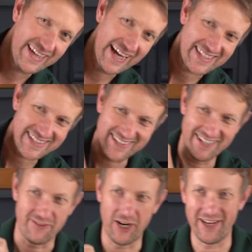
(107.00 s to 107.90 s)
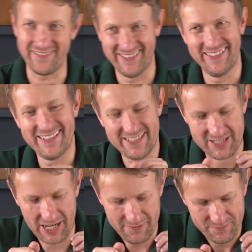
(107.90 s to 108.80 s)
Yes. Right.
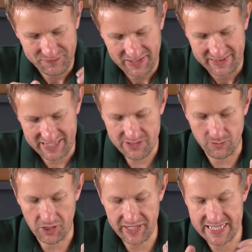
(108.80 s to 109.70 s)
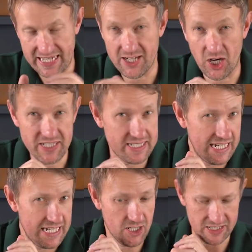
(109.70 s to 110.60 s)
So this one is a
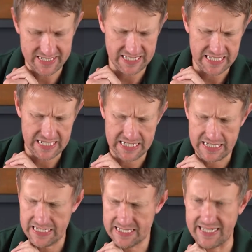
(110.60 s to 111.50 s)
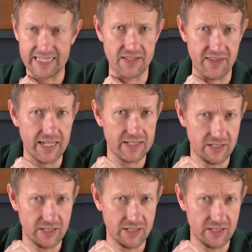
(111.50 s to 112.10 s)
1996, I think,